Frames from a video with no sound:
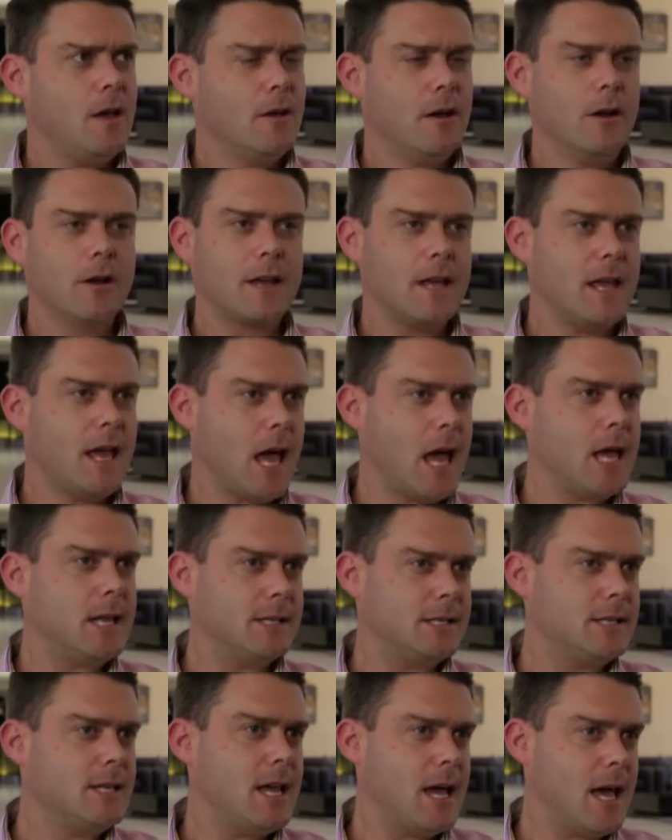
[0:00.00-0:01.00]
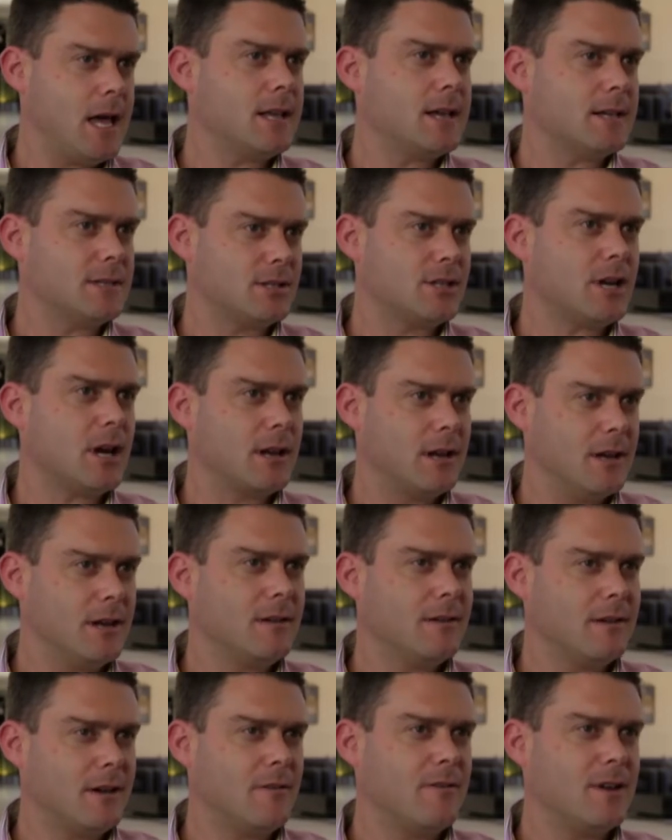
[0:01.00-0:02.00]
Yeah, look, he had he had us
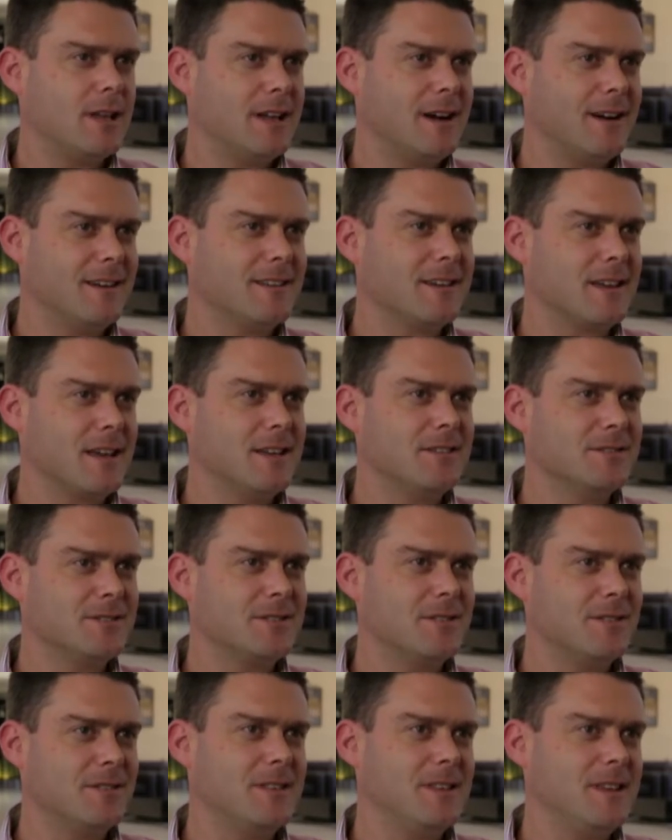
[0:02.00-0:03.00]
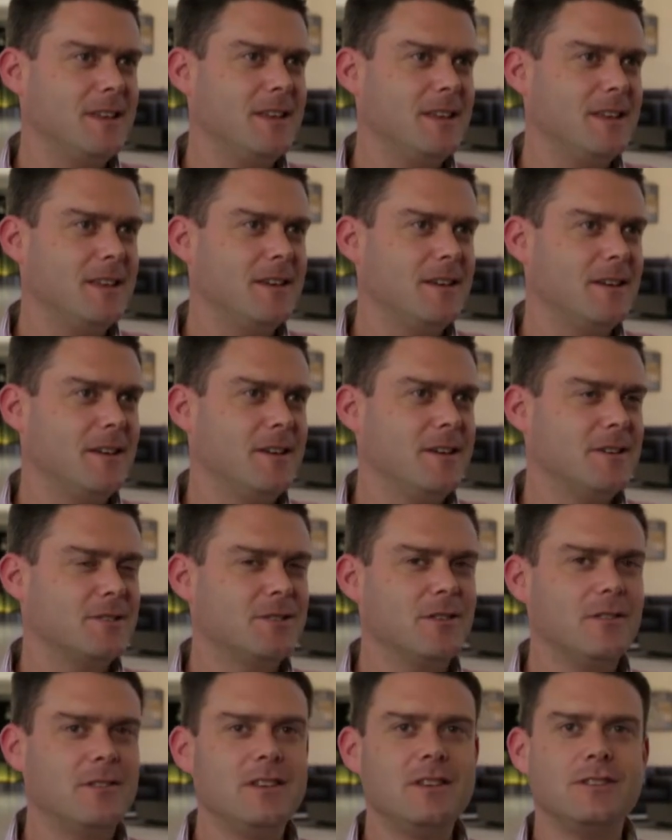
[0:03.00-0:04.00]
chuckling every now and again. Certainly,
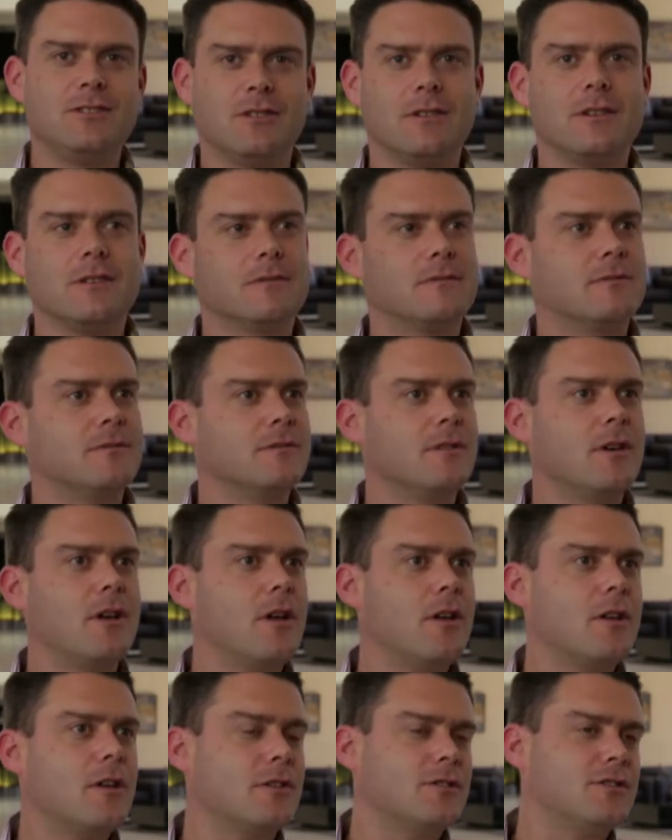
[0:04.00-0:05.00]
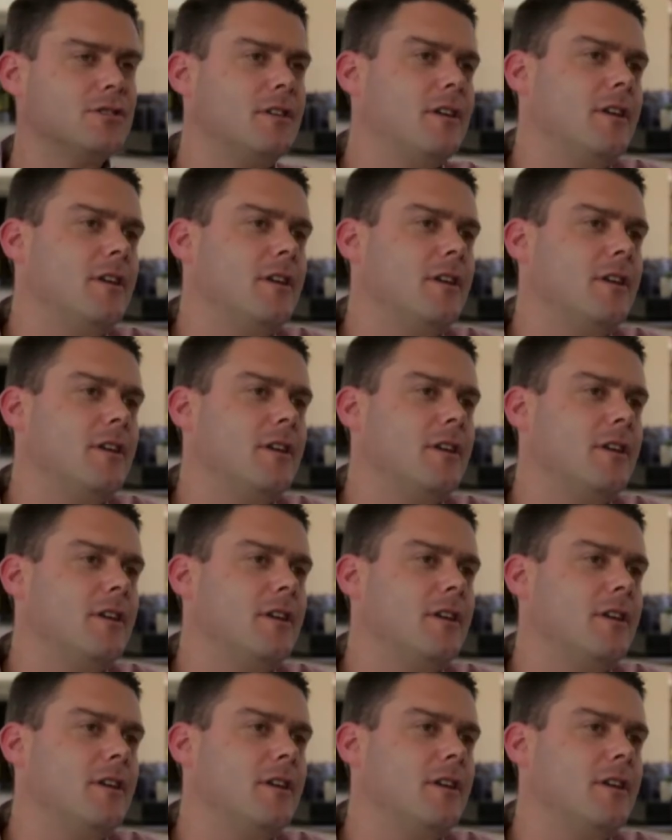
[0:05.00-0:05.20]
certainly during, you know,